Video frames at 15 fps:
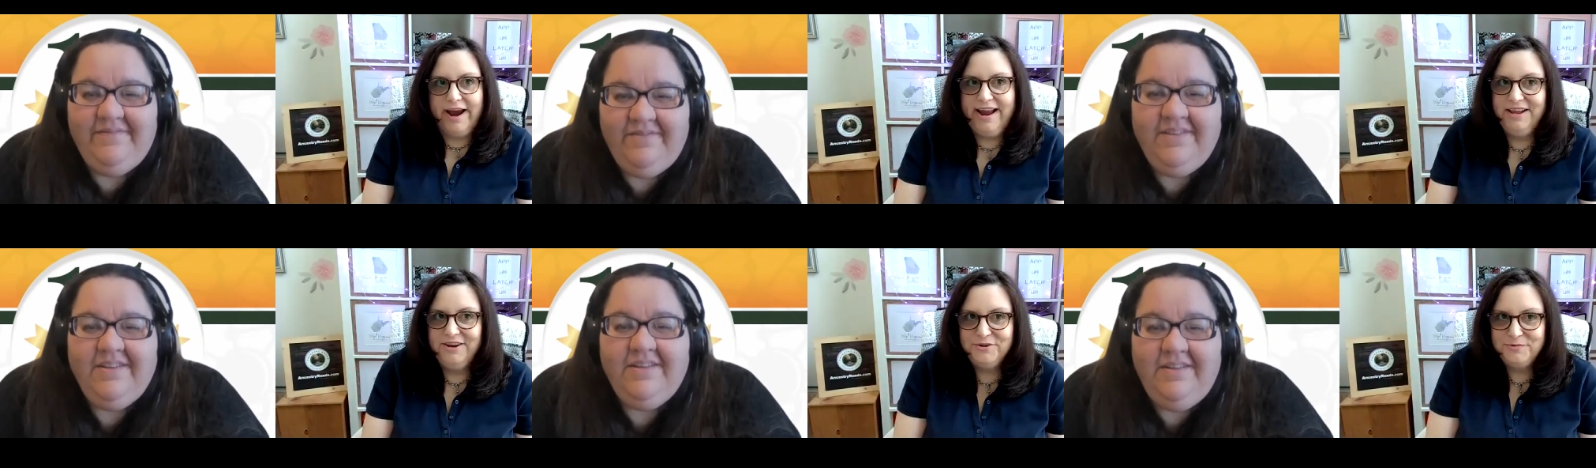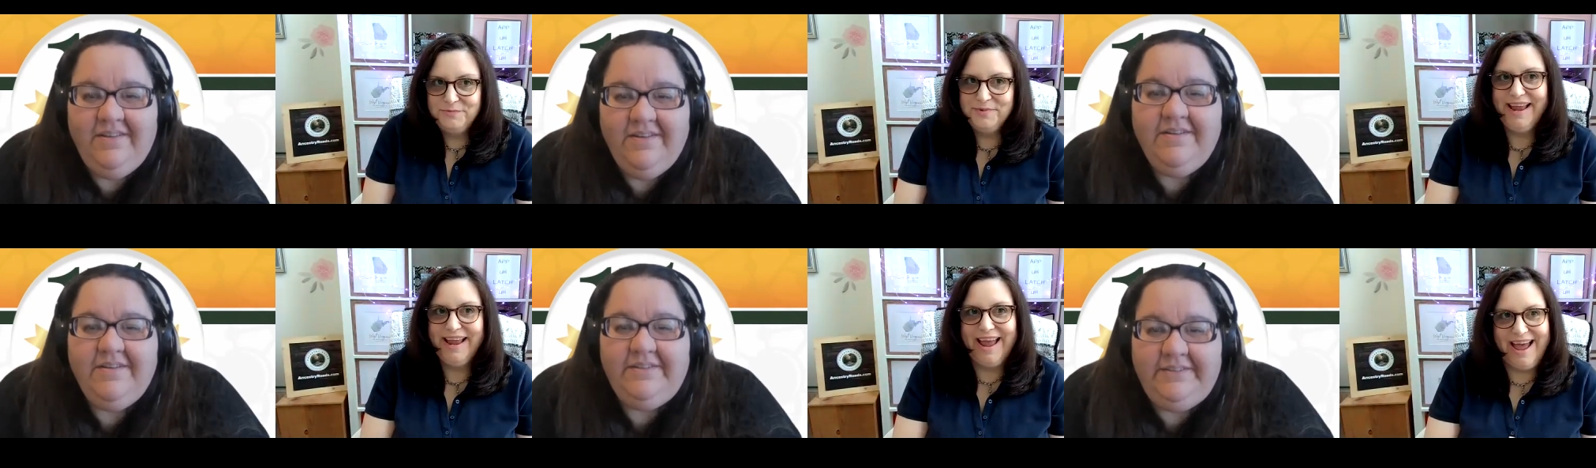
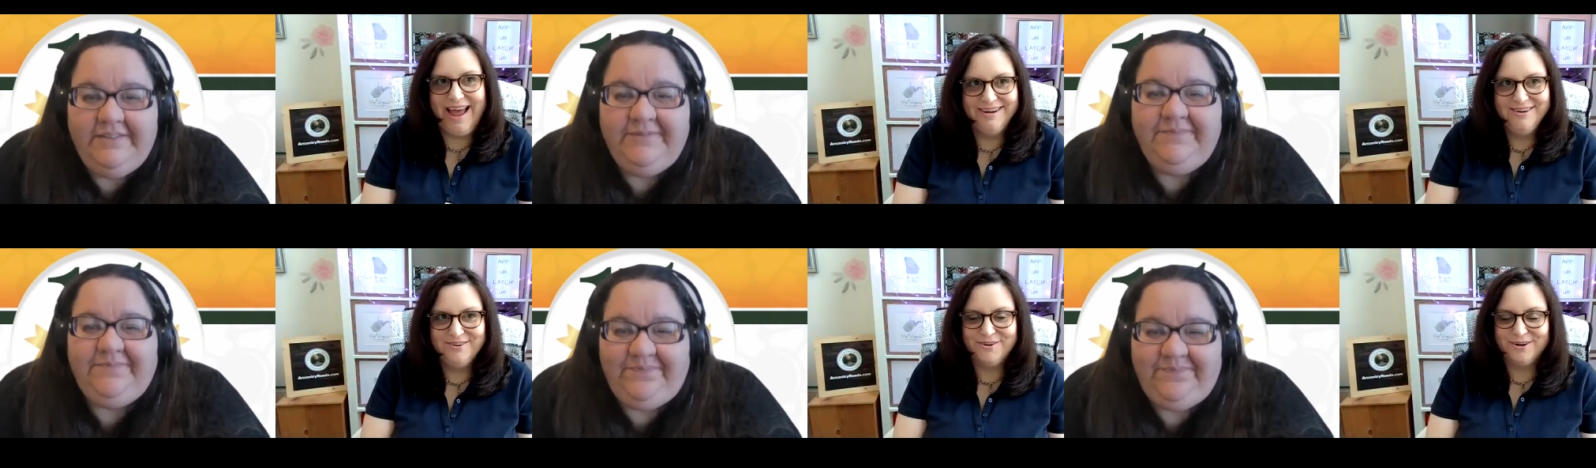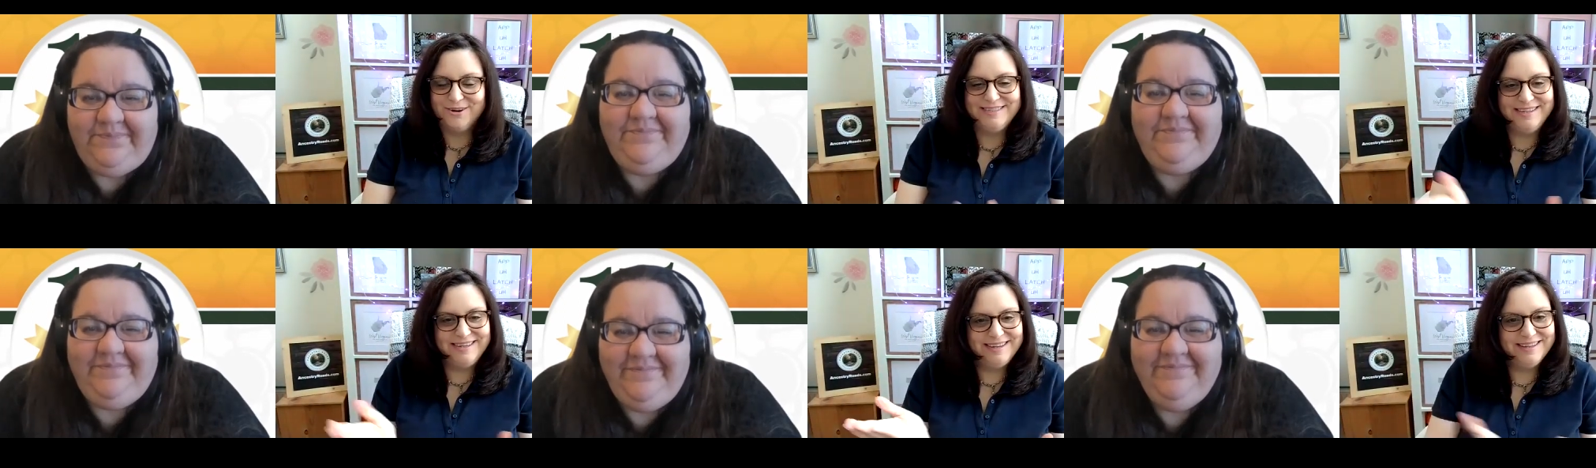Speaker 1: random
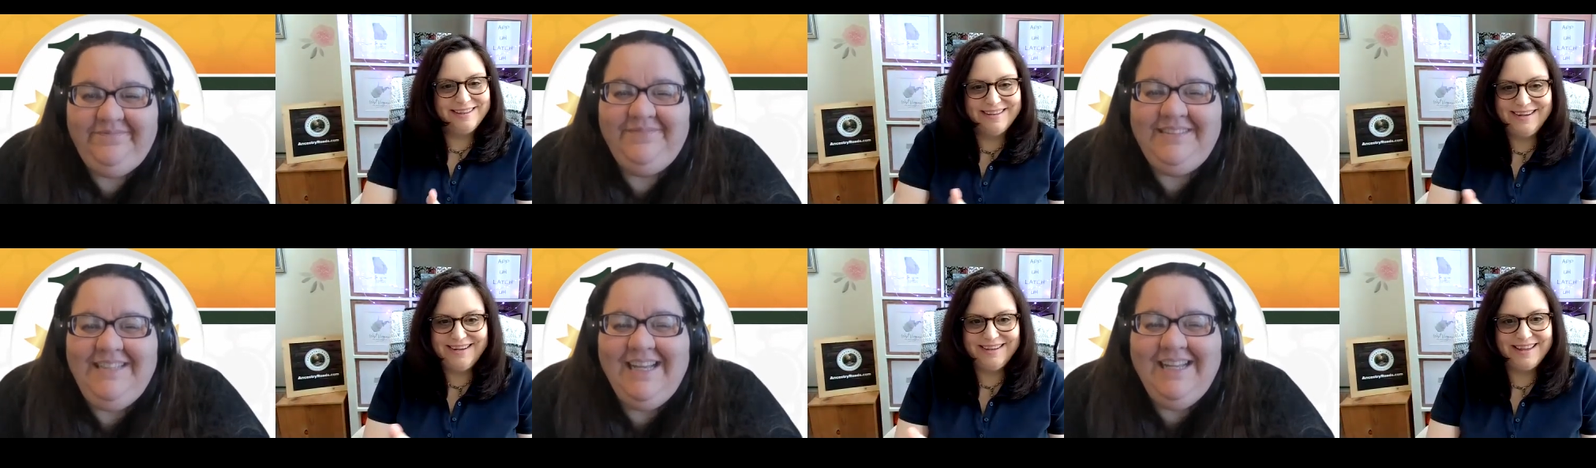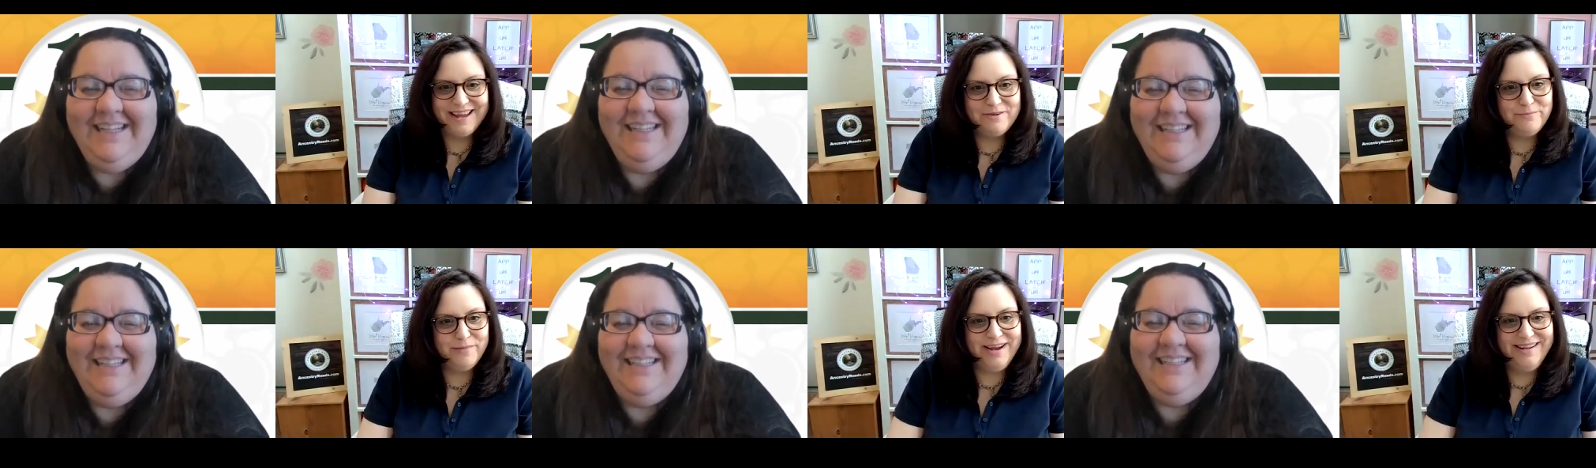categories and click
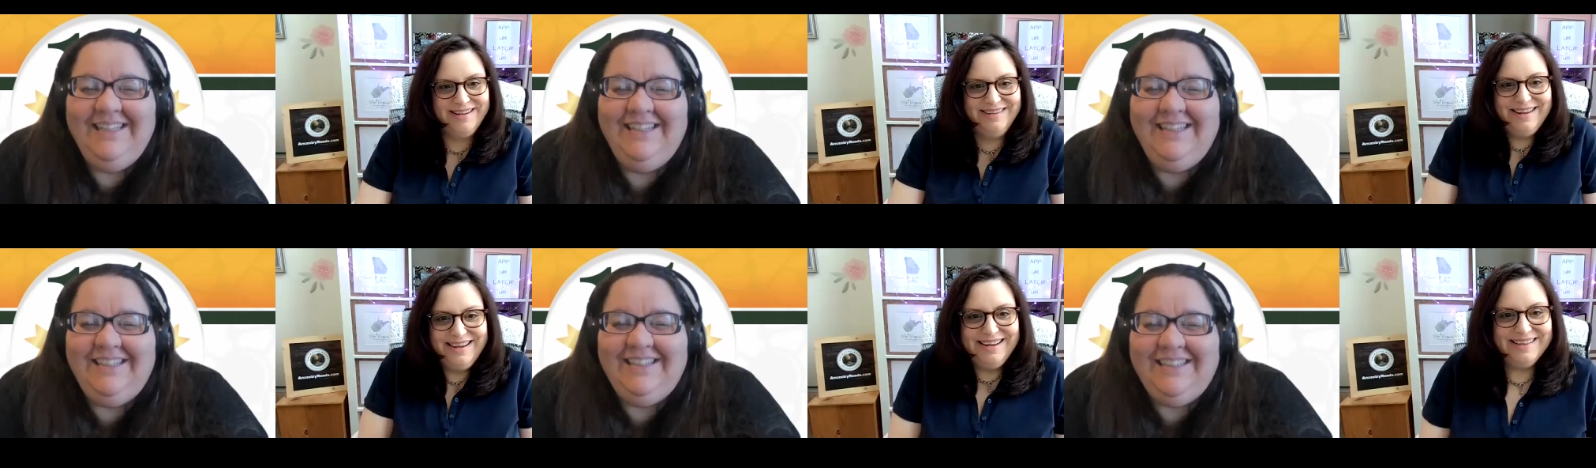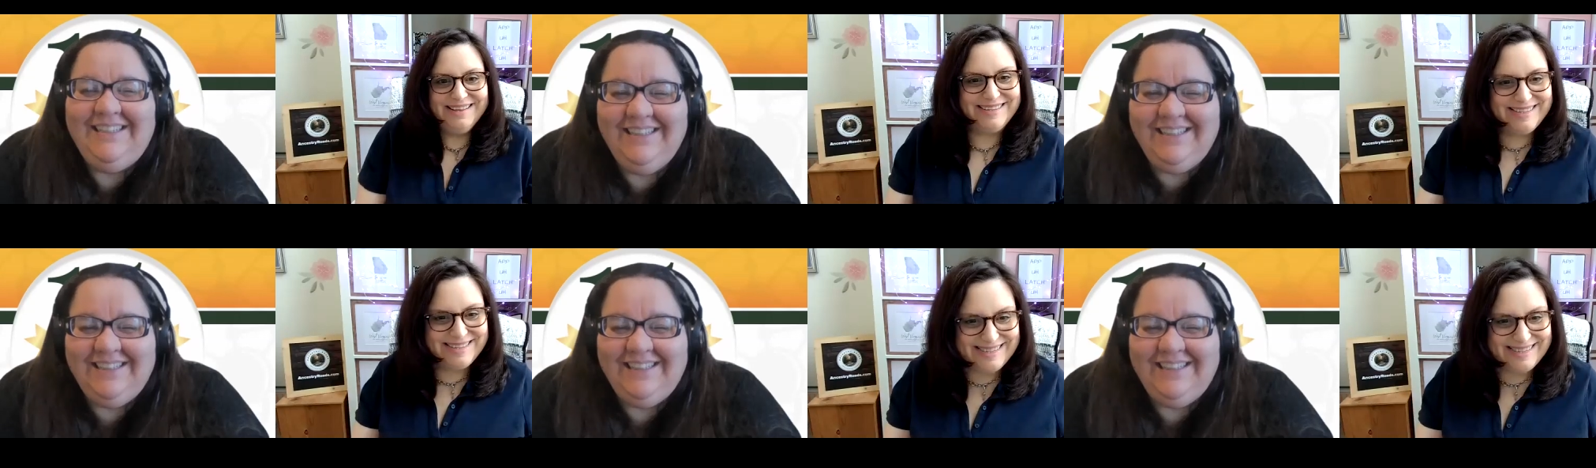that button to